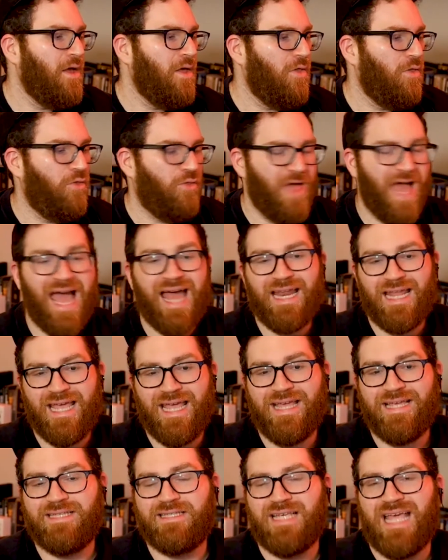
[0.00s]
That
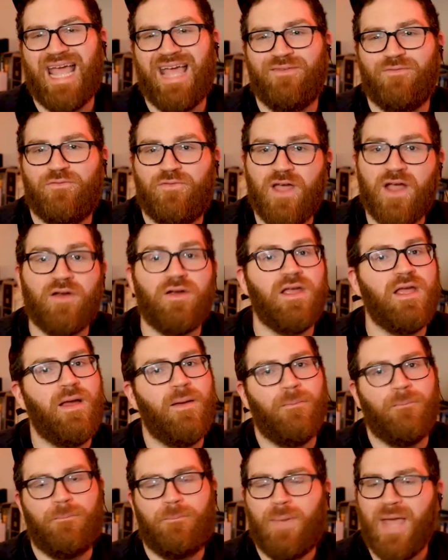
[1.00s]
is a very
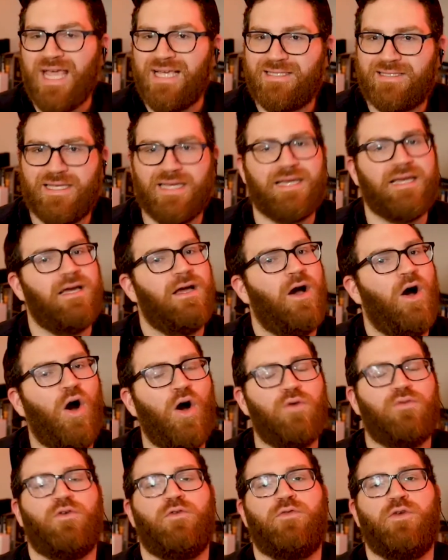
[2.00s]
basic
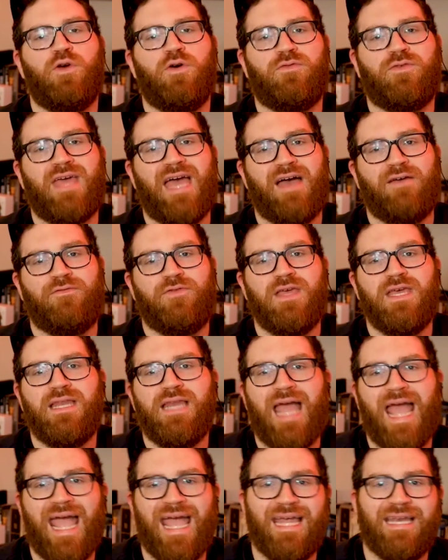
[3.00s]
overview of
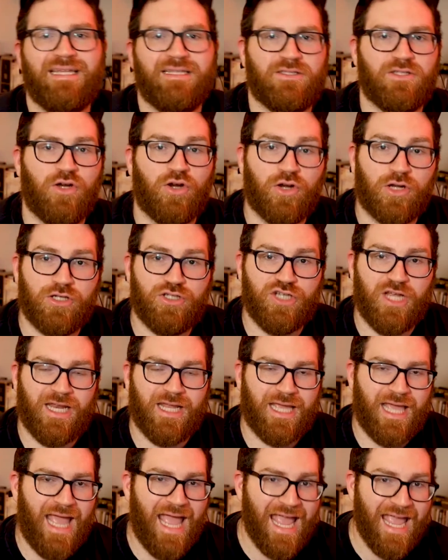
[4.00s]
caffeine and its
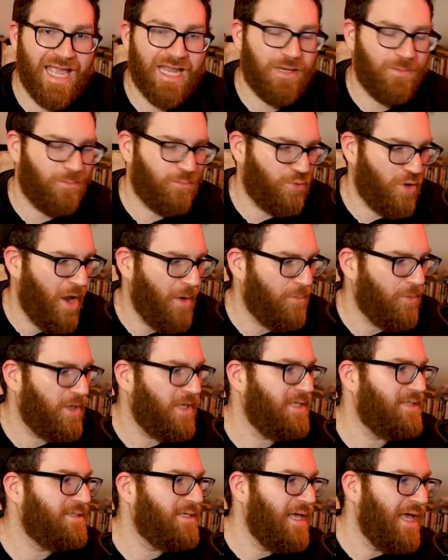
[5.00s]
ergogenic aid
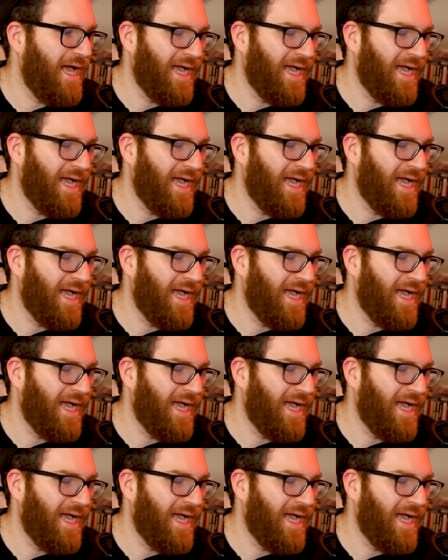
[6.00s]
properties.